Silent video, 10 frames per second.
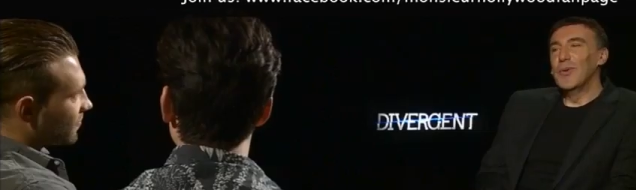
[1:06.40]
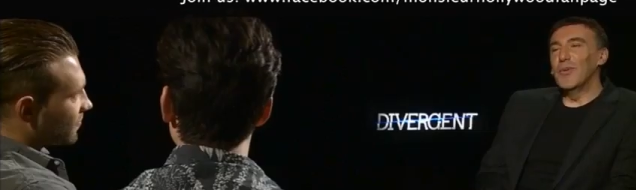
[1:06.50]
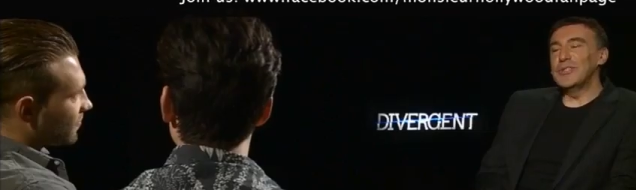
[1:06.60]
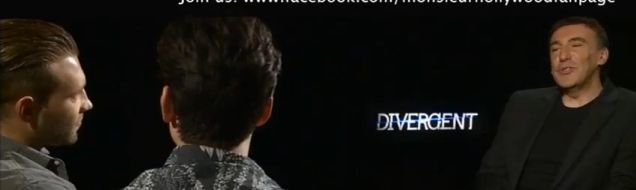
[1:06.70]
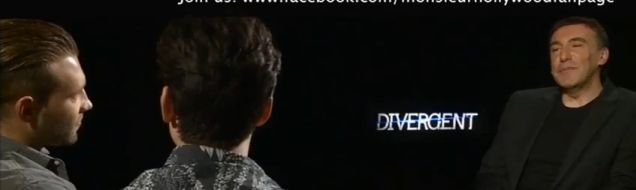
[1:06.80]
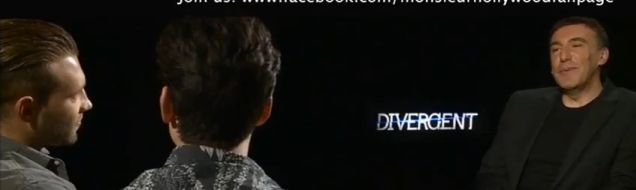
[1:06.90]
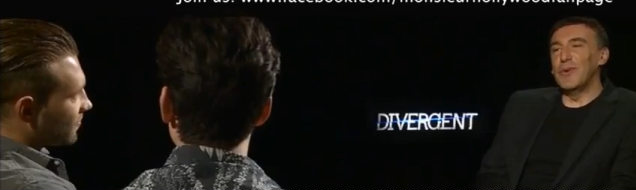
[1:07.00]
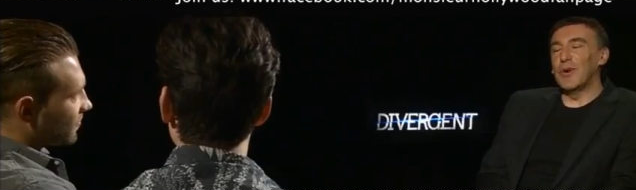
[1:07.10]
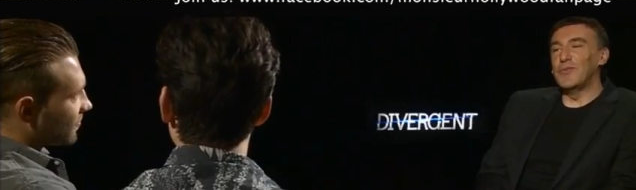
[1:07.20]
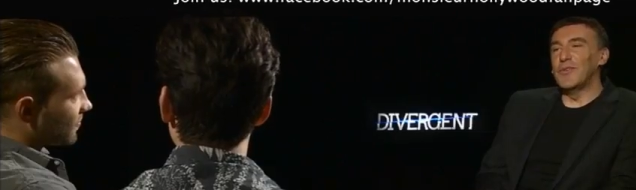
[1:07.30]
Speaker 1: What do you remember
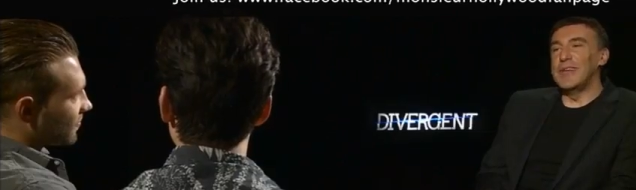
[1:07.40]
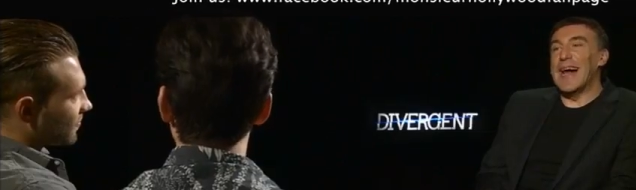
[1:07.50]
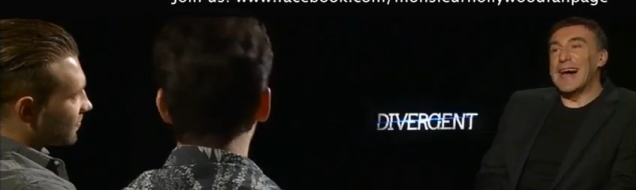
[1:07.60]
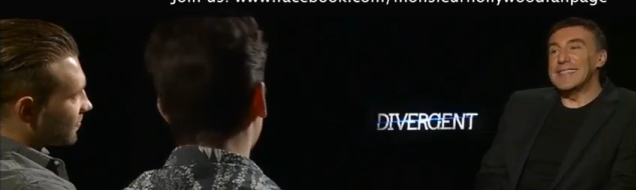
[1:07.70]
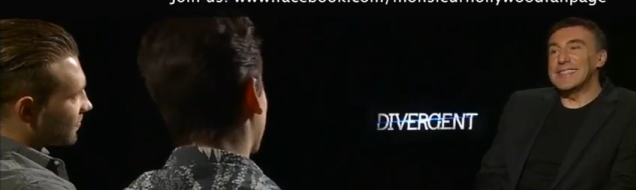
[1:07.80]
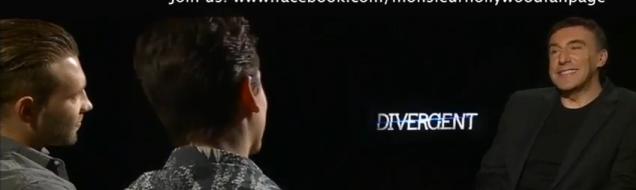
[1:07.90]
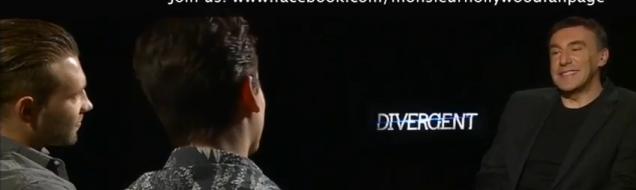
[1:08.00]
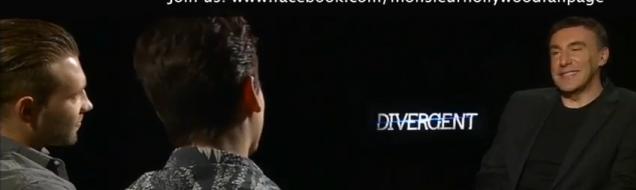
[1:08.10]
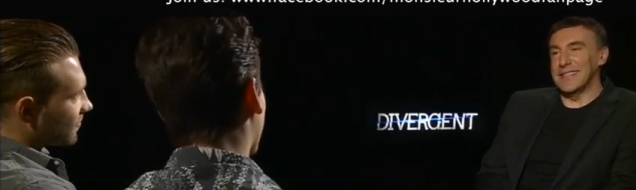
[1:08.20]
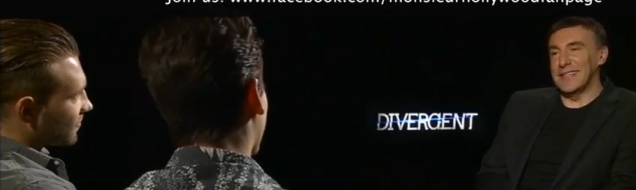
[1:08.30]
of the last
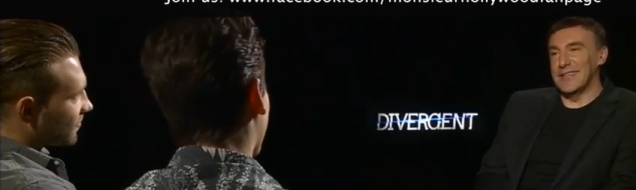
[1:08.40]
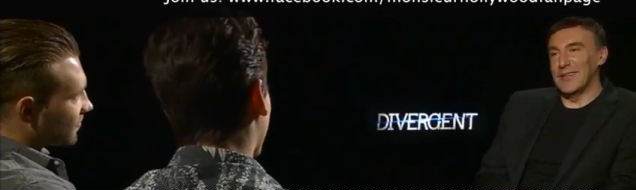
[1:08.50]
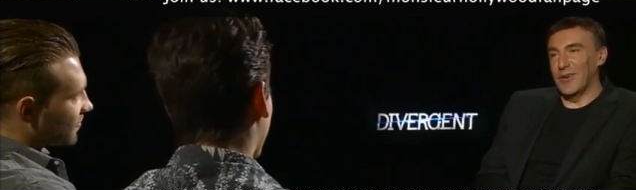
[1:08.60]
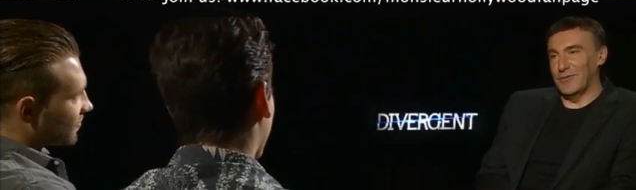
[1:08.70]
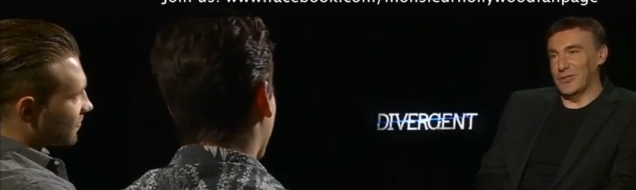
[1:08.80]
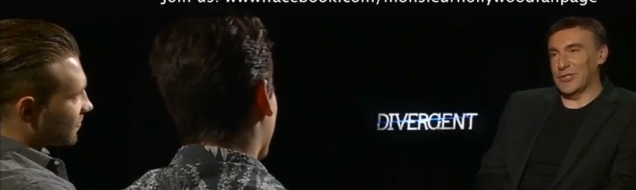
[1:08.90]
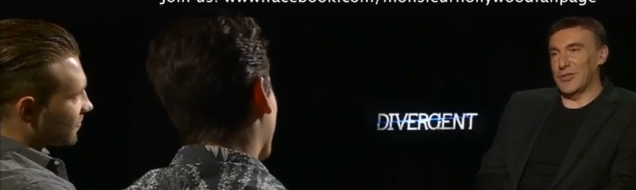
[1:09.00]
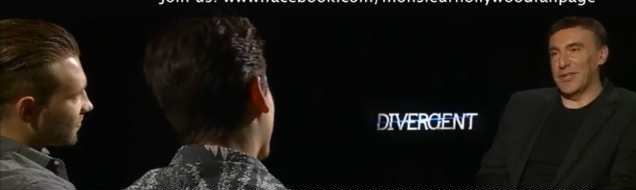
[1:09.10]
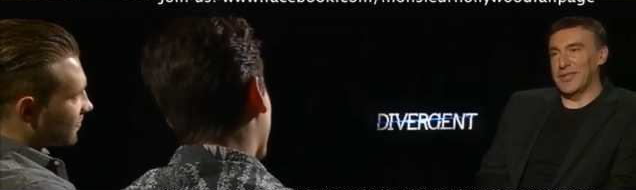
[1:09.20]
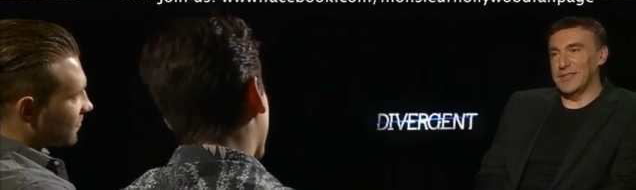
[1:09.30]
day of the
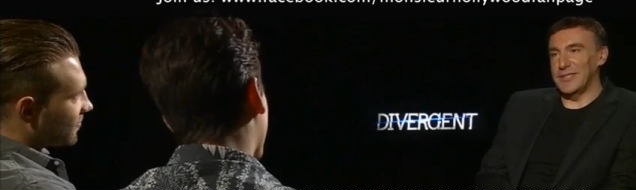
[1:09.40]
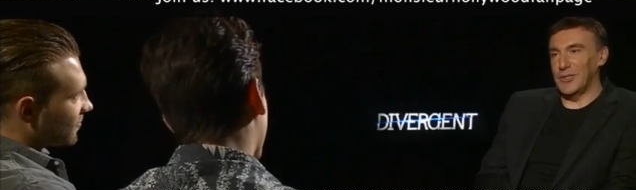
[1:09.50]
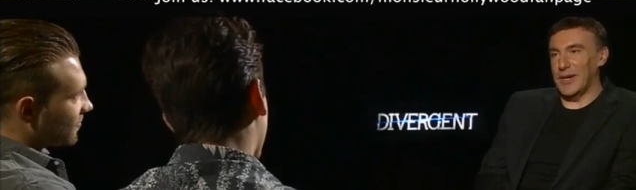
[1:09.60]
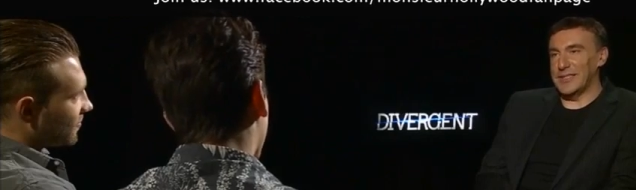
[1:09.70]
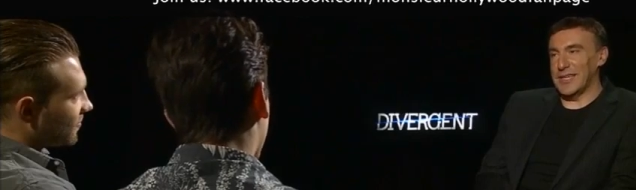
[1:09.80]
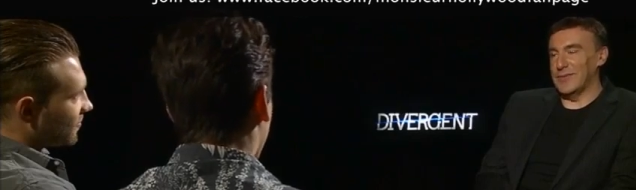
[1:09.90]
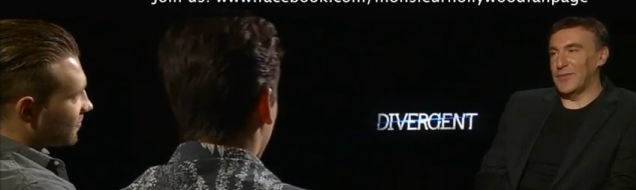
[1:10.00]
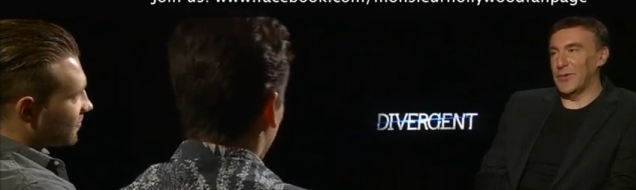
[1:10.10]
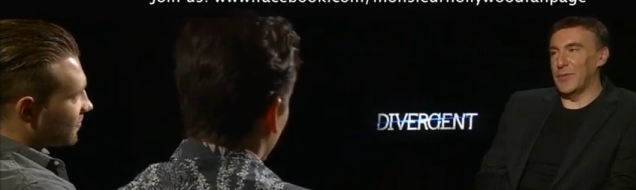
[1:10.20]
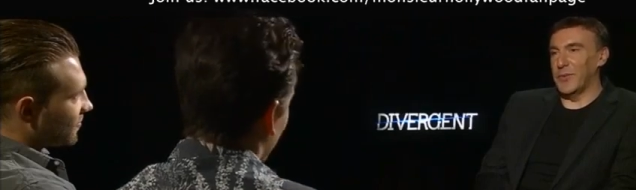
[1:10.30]
shooting? Did you have time
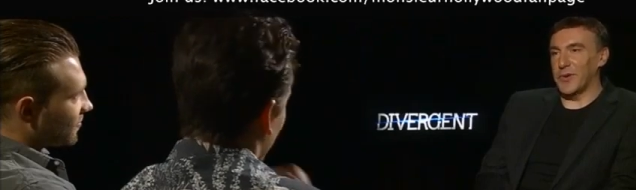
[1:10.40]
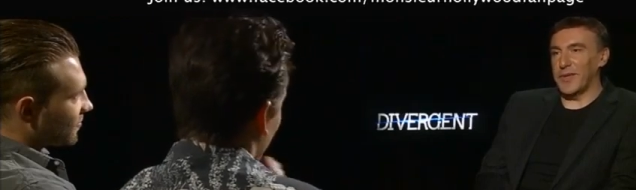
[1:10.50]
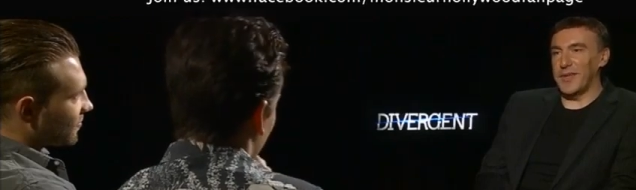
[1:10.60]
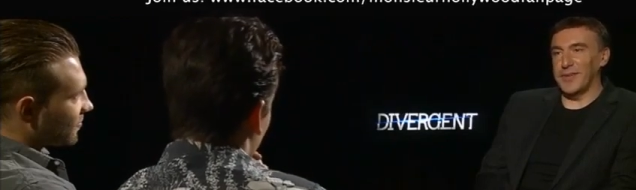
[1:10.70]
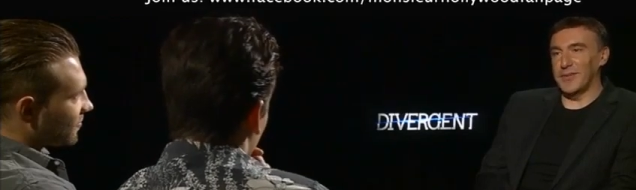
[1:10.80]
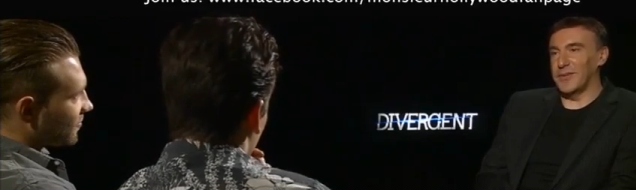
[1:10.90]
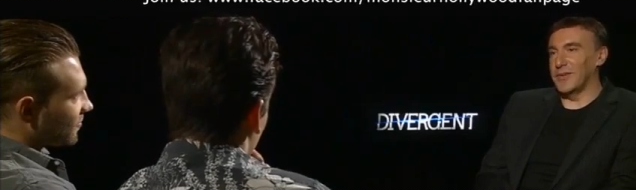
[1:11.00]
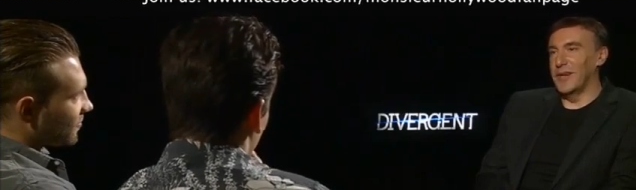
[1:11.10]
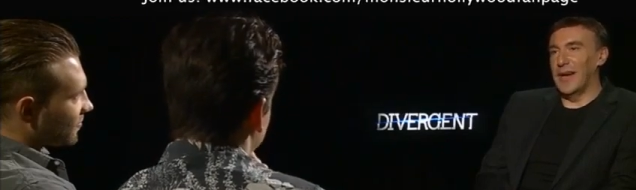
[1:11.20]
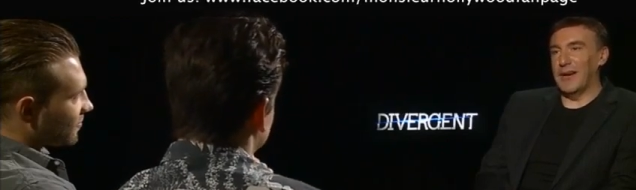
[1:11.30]
for a party,
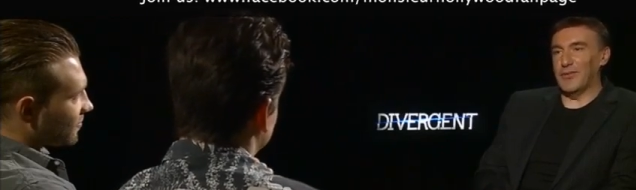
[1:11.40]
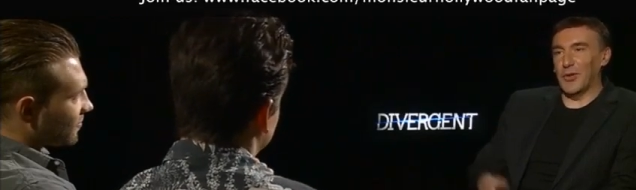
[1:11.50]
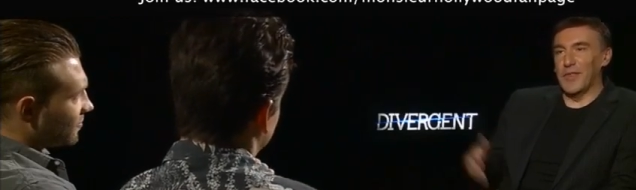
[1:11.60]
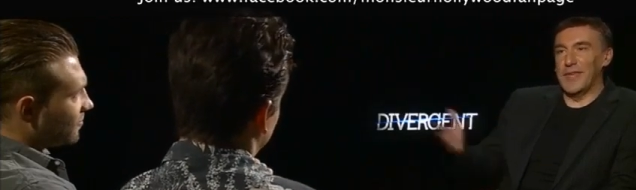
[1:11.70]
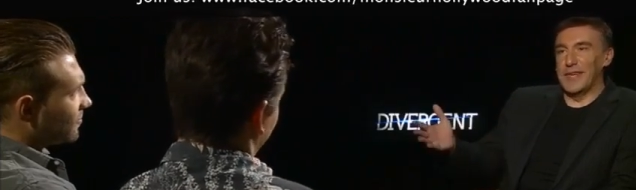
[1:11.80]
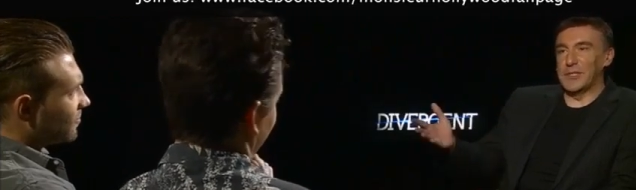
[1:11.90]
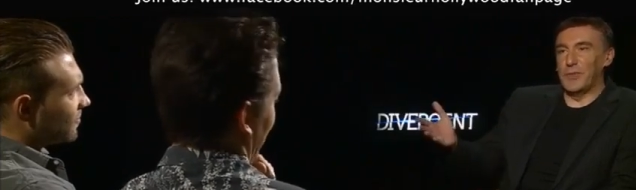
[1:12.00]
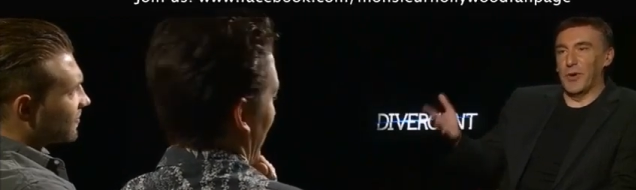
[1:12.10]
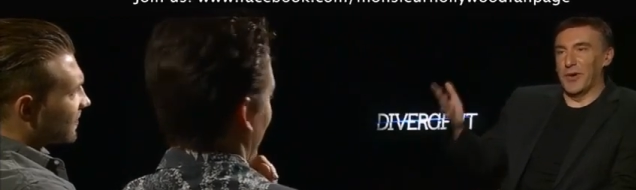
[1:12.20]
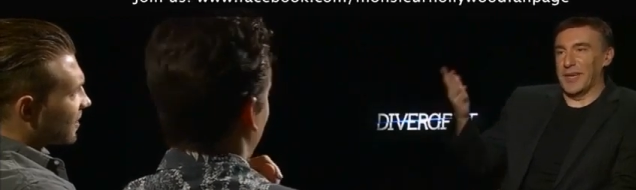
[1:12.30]
or after mm. Neil
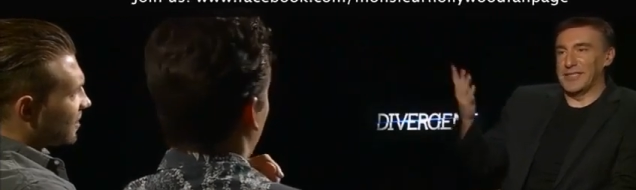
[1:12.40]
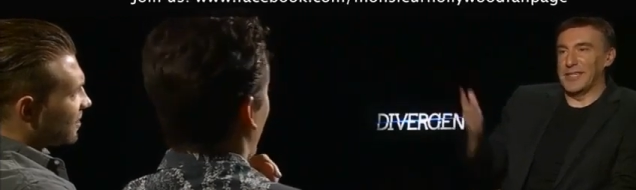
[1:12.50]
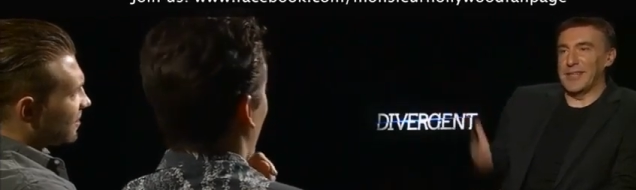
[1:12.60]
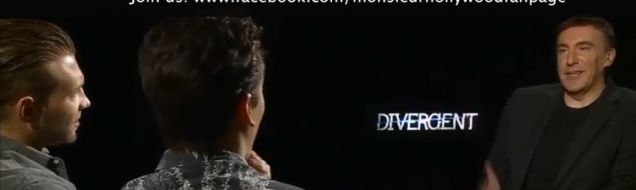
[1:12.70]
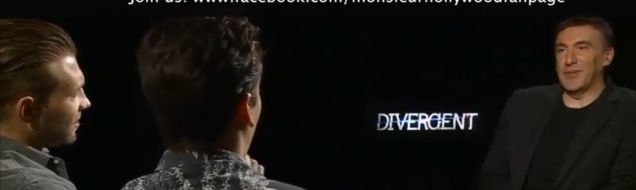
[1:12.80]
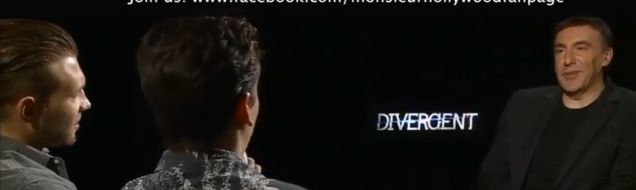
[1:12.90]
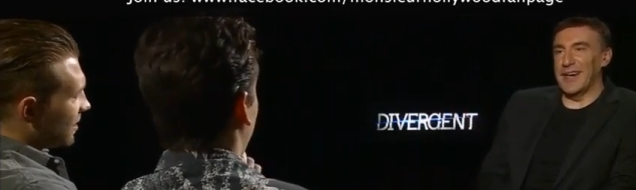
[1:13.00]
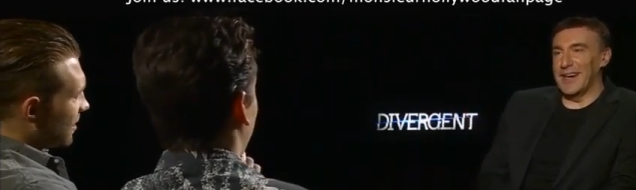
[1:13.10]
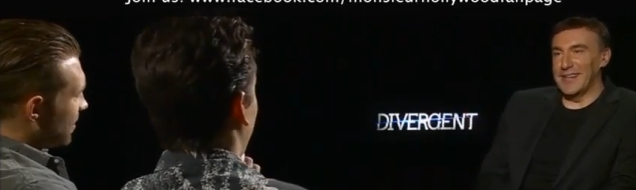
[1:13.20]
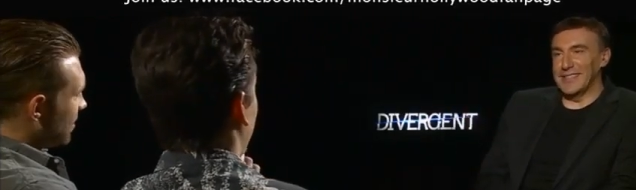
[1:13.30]
spoke and said thank you
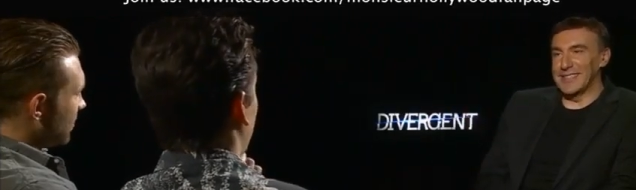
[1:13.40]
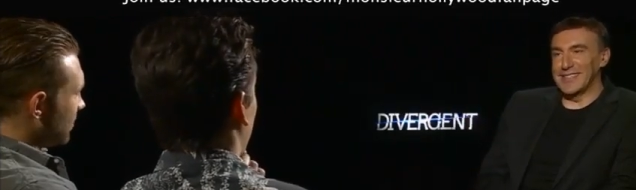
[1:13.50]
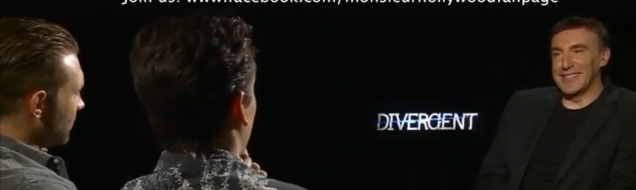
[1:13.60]
guys? this